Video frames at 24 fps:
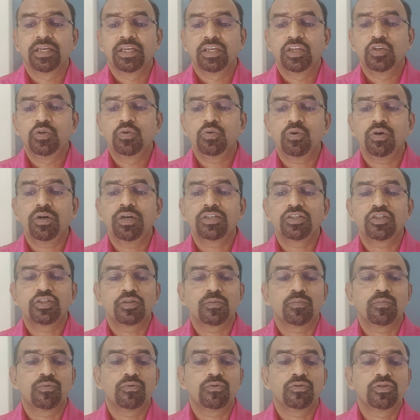you are
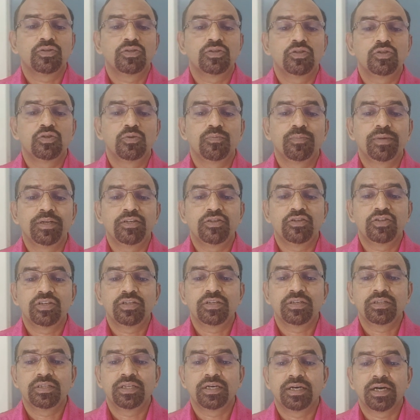supposed to
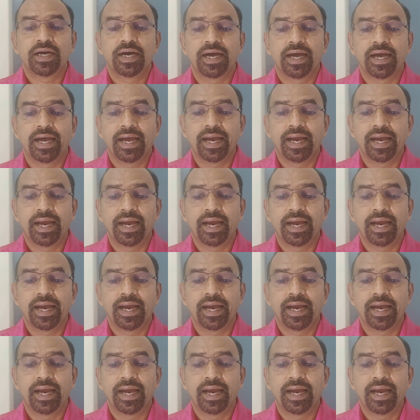mention the